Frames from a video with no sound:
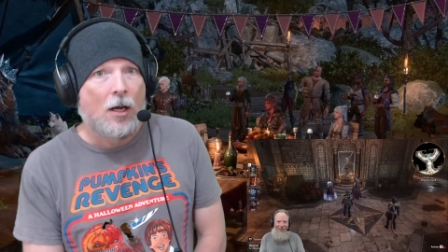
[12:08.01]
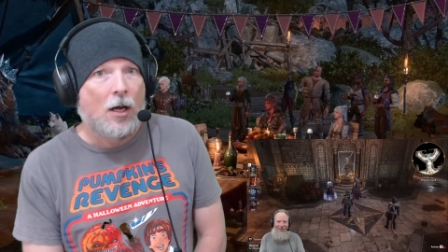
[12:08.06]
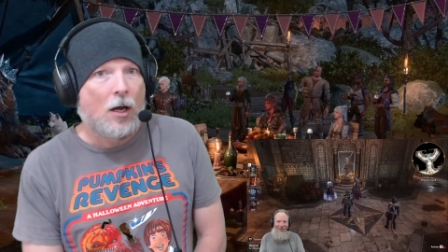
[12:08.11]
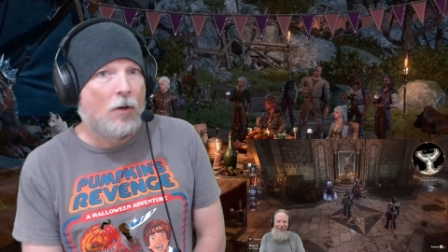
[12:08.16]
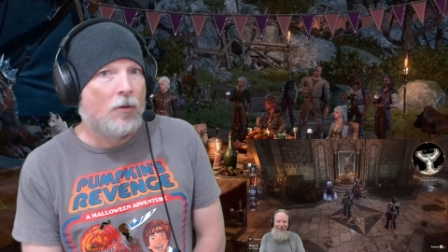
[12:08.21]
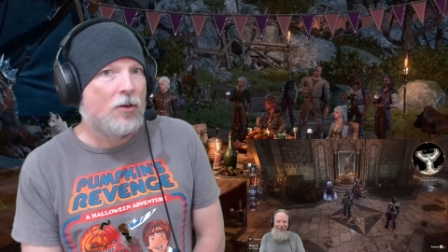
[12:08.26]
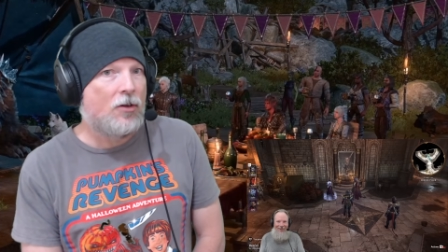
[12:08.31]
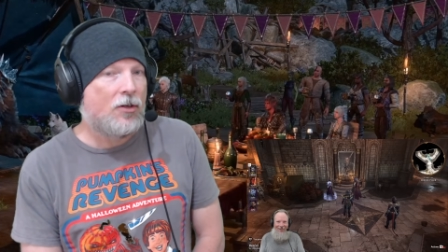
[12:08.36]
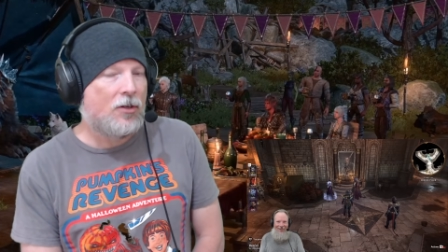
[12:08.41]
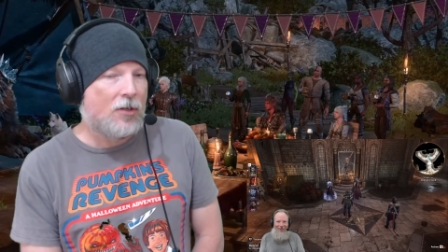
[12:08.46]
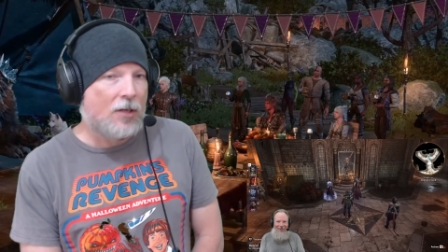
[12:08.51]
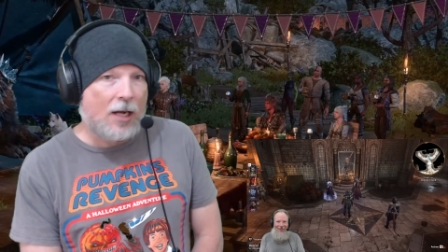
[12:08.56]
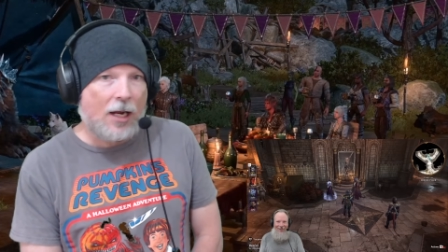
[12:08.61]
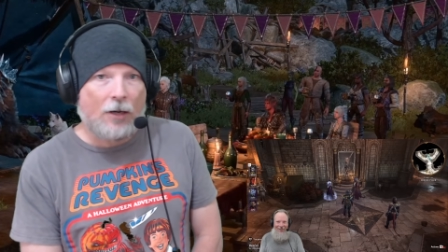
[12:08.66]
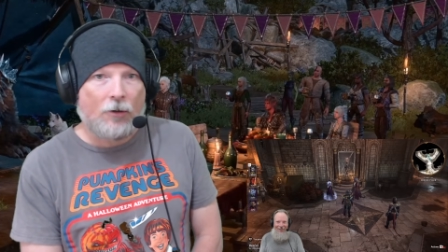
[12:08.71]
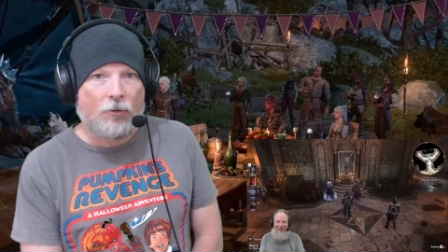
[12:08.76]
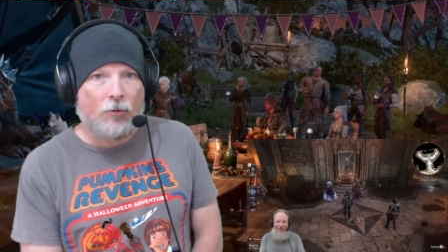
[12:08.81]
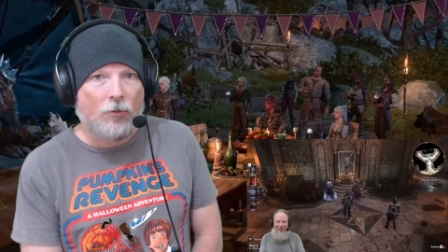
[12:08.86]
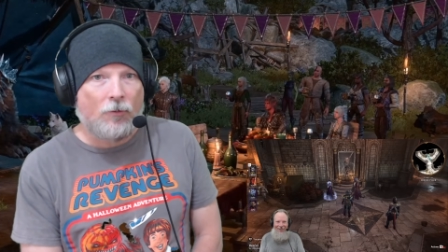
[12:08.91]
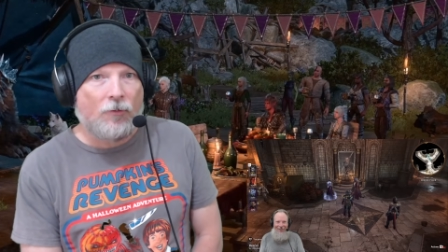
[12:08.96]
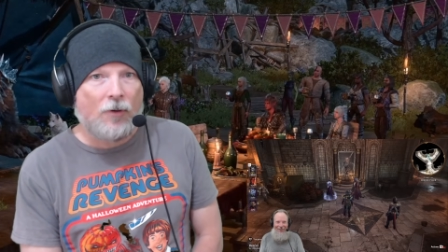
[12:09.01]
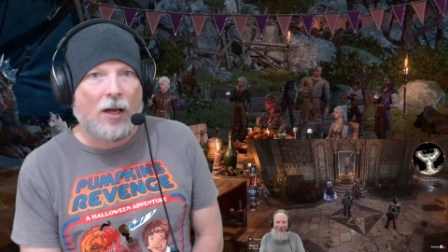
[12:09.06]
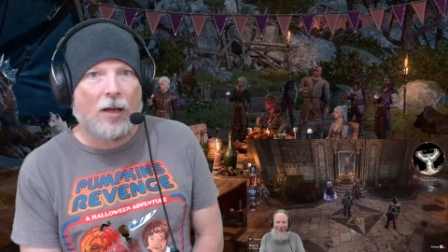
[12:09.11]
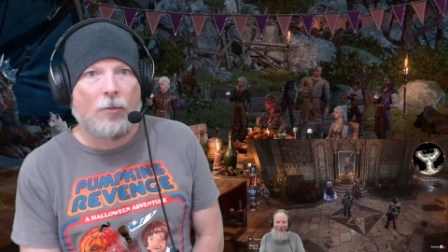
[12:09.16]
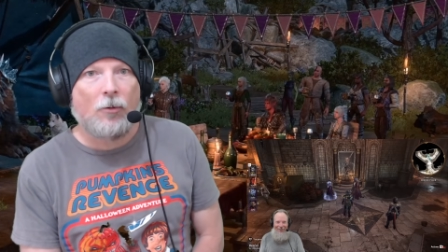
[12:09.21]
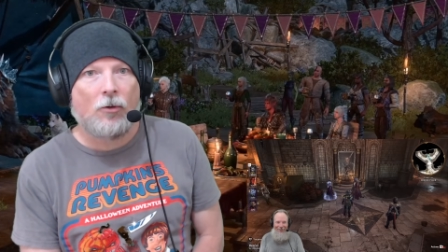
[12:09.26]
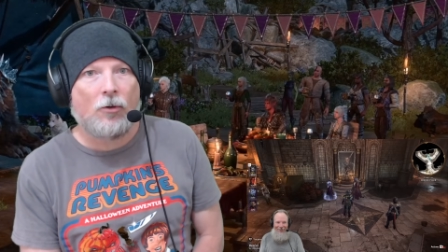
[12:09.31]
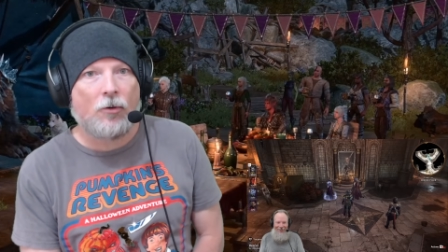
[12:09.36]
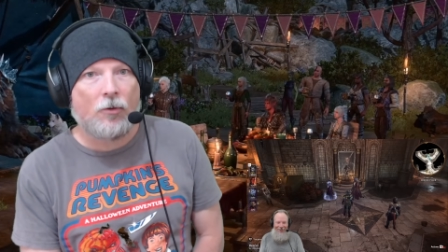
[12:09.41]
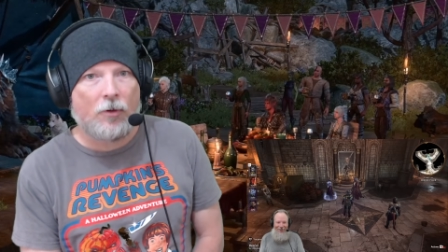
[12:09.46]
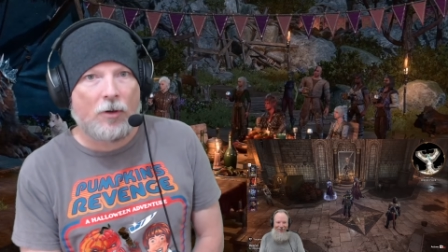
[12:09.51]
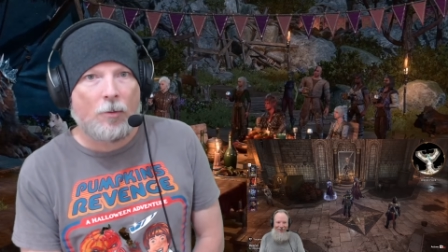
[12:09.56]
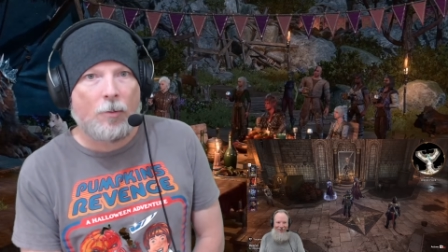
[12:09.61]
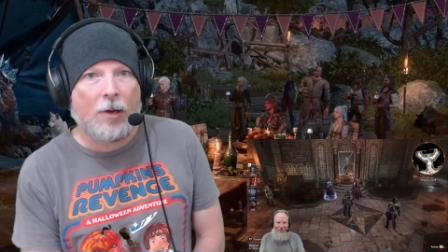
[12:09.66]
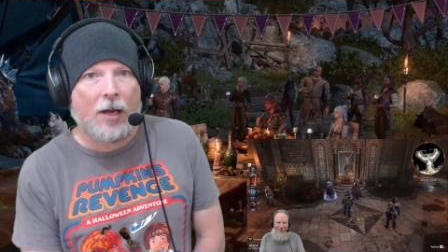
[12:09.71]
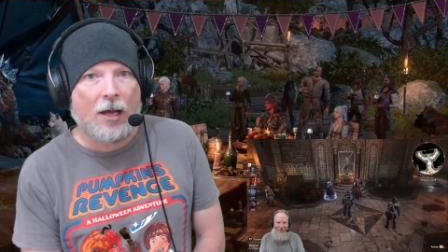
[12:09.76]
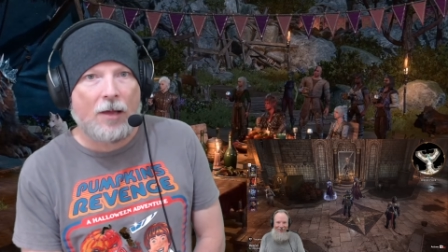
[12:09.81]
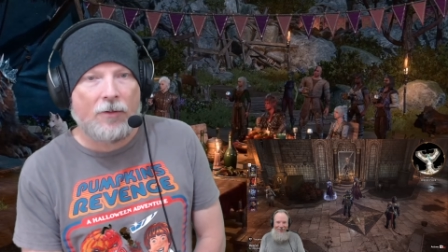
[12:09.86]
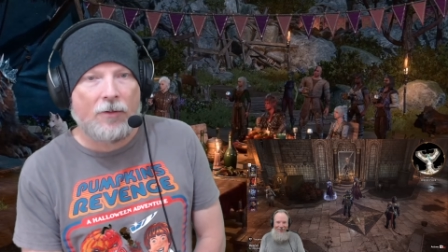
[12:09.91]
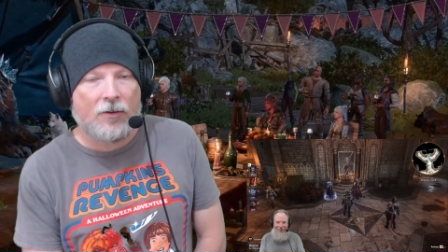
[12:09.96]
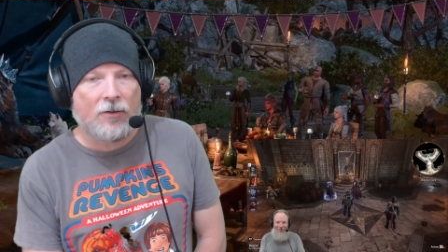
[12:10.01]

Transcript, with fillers: oh, this is an actual viable career path.